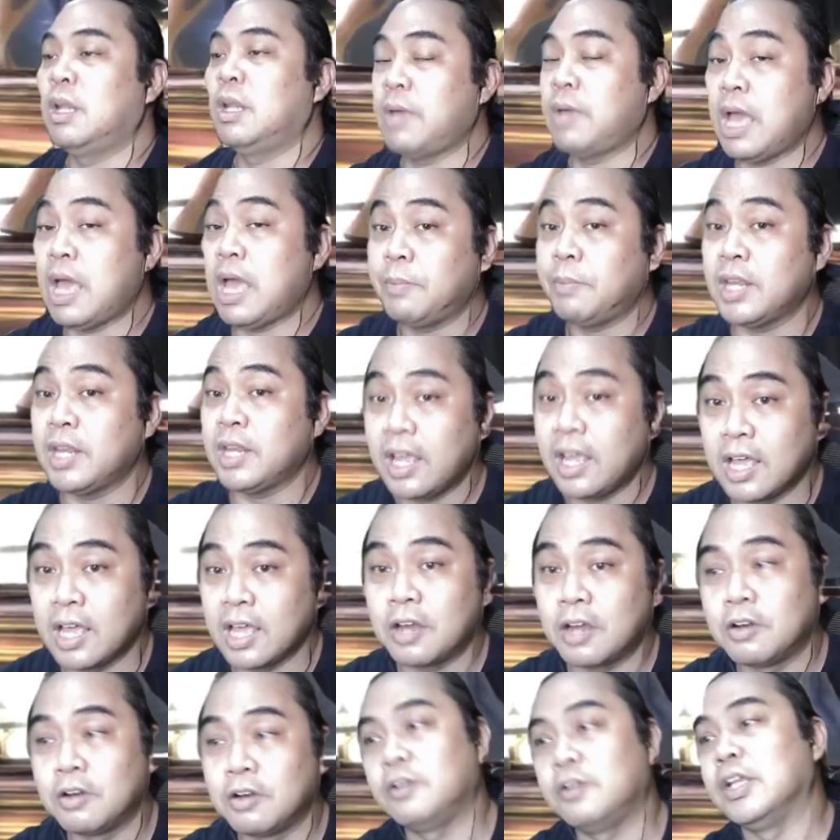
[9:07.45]
happy that I got
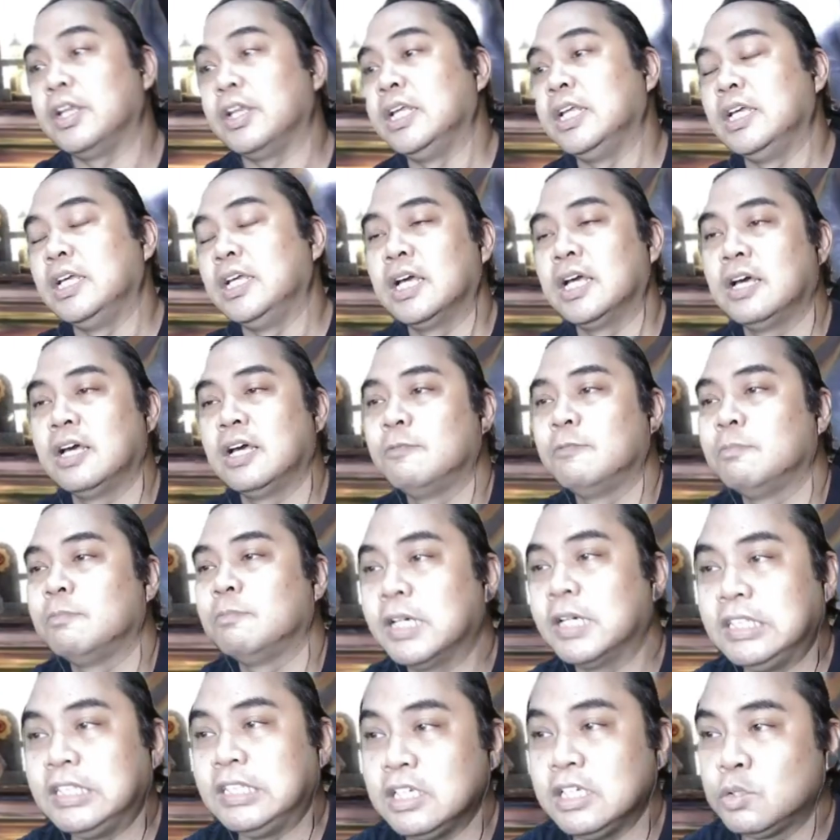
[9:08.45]
her already,
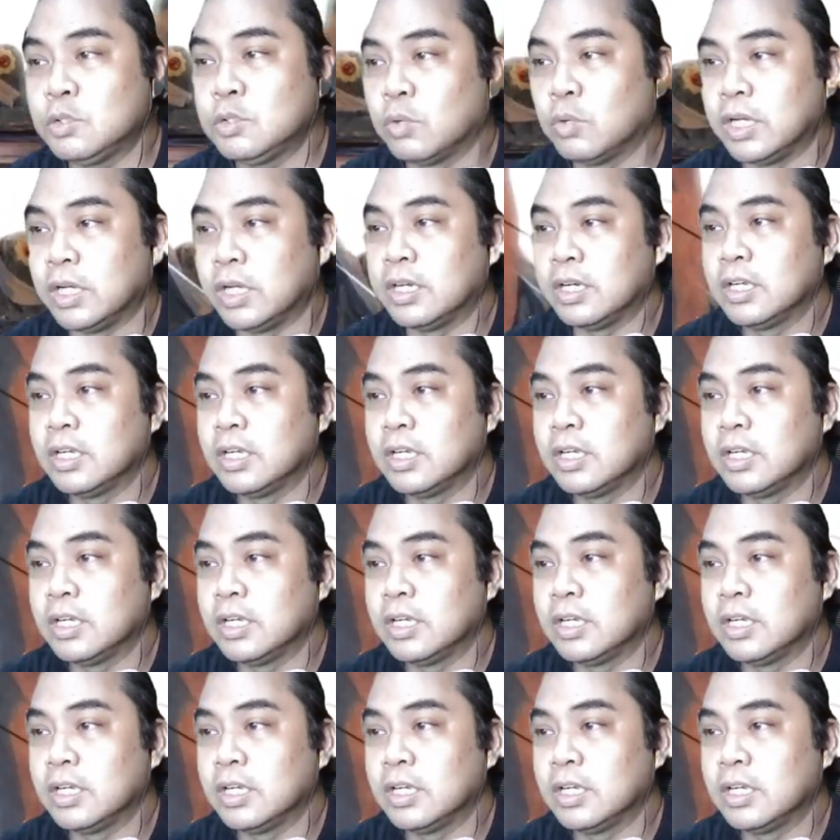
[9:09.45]
at least one.